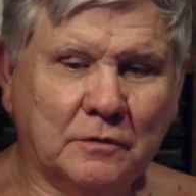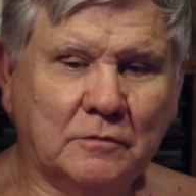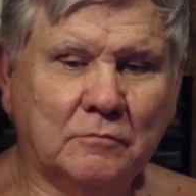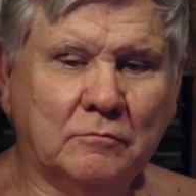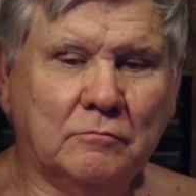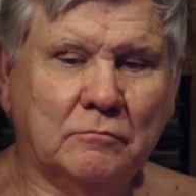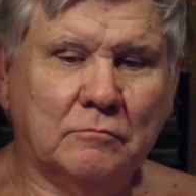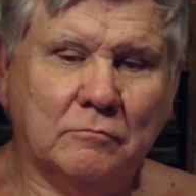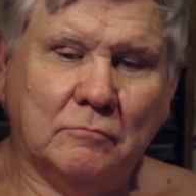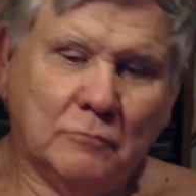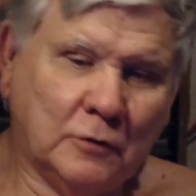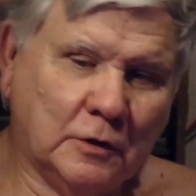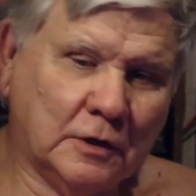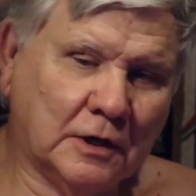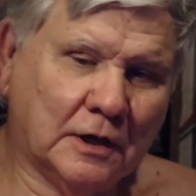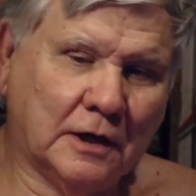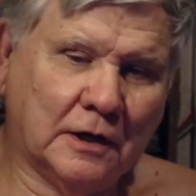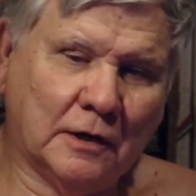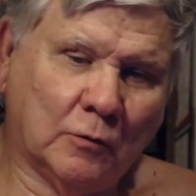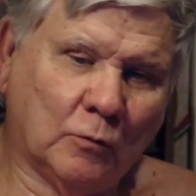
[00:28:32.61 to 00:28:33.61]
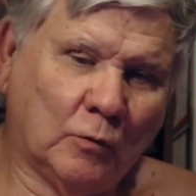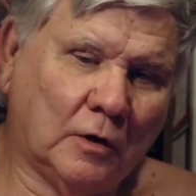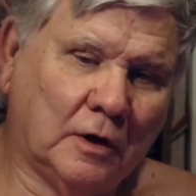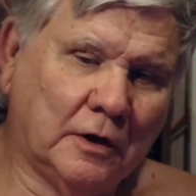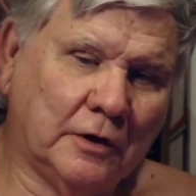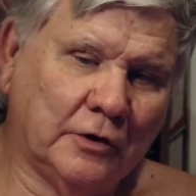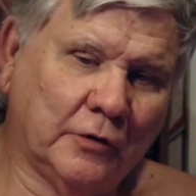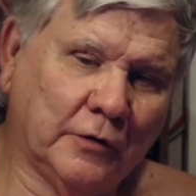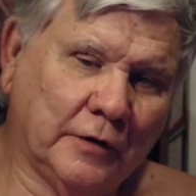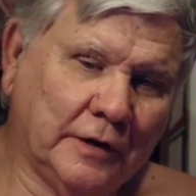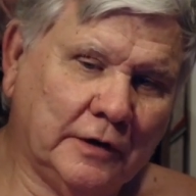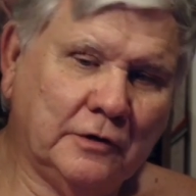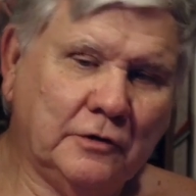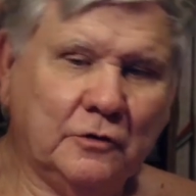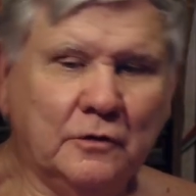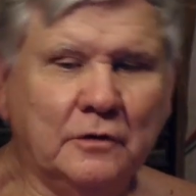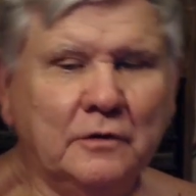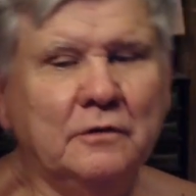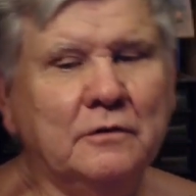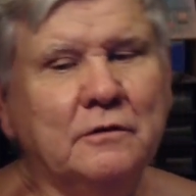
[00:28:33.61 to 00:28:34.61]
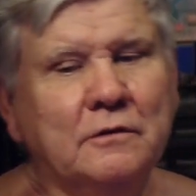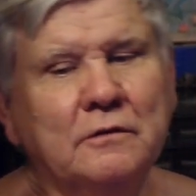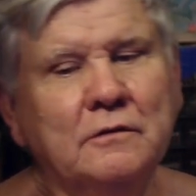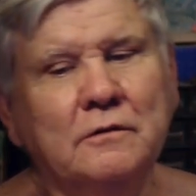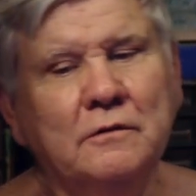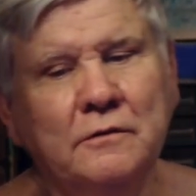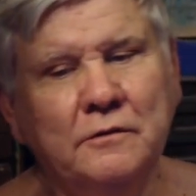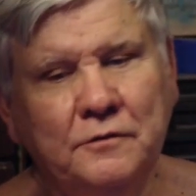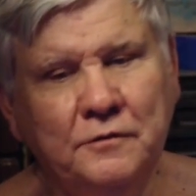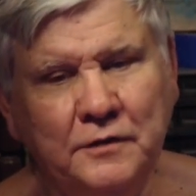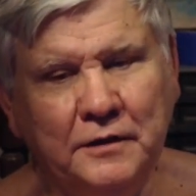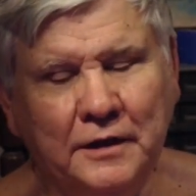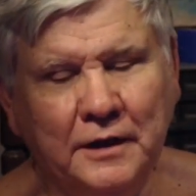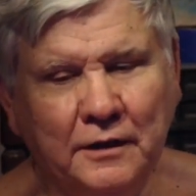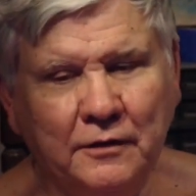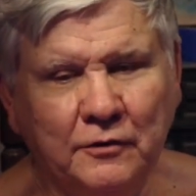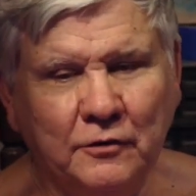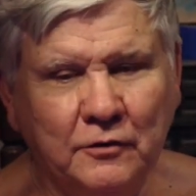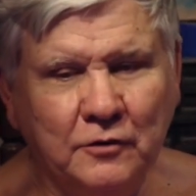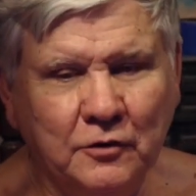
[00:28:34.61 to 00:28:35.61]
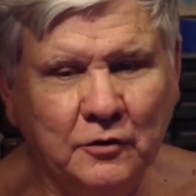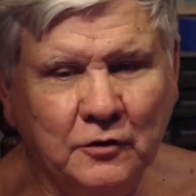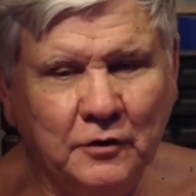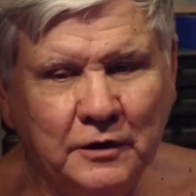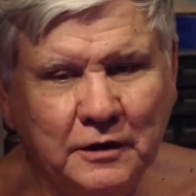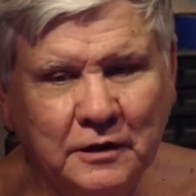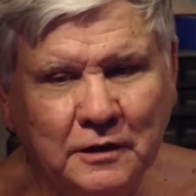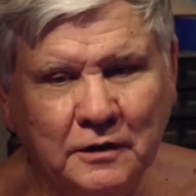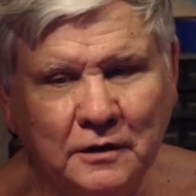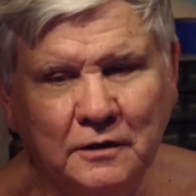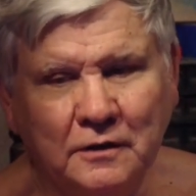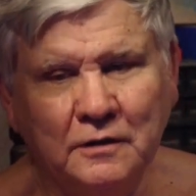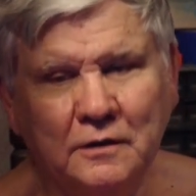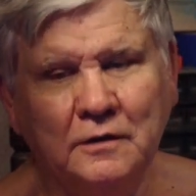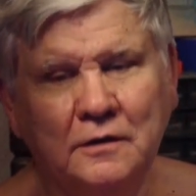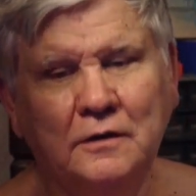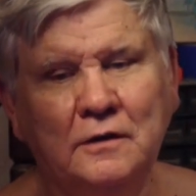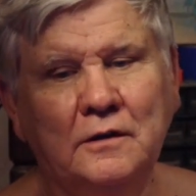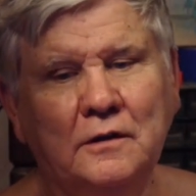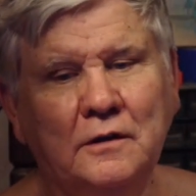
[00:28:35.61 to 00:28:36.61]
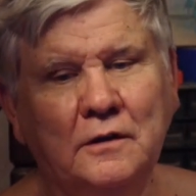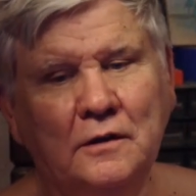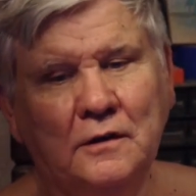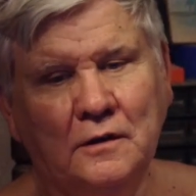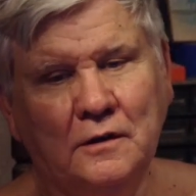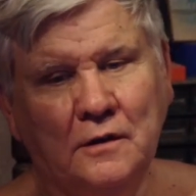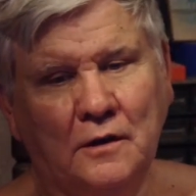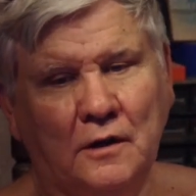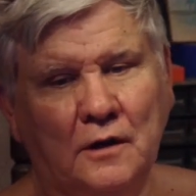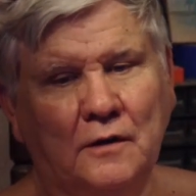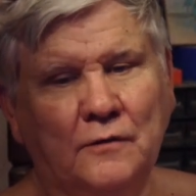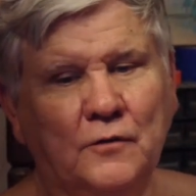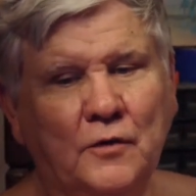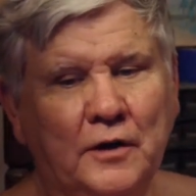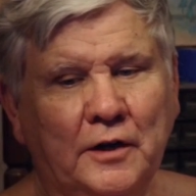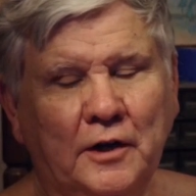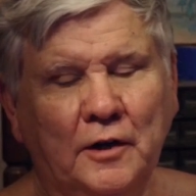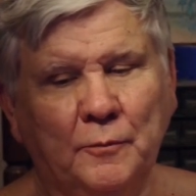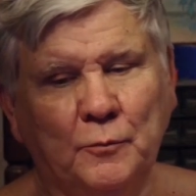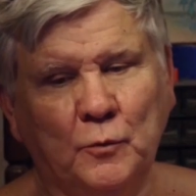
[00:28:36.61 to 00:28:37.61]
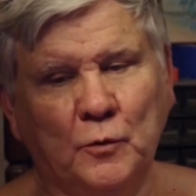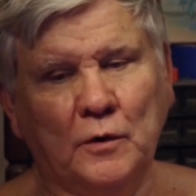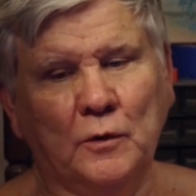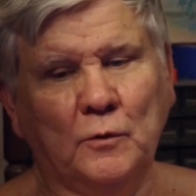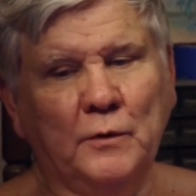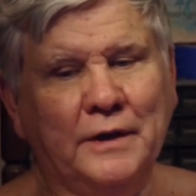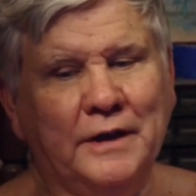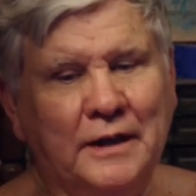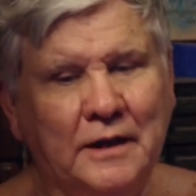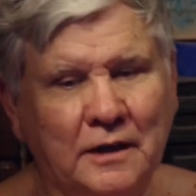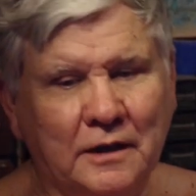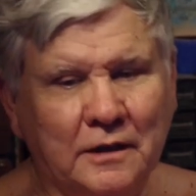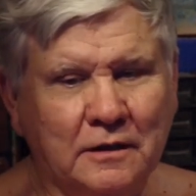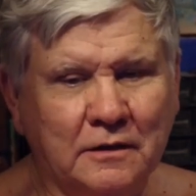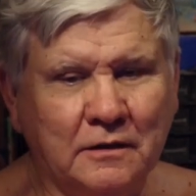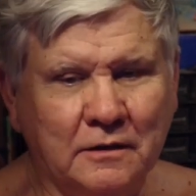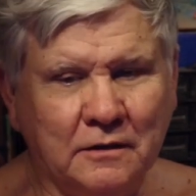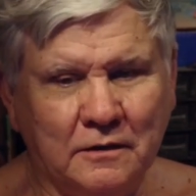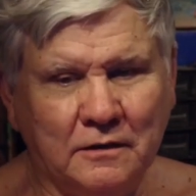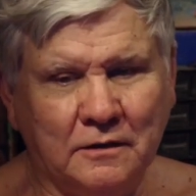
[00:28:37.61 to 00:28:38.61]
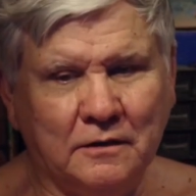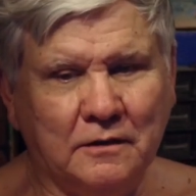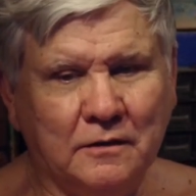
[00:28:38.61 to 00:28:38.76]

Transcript: And we kind of wander into it and see how they're doing and offer help where we can.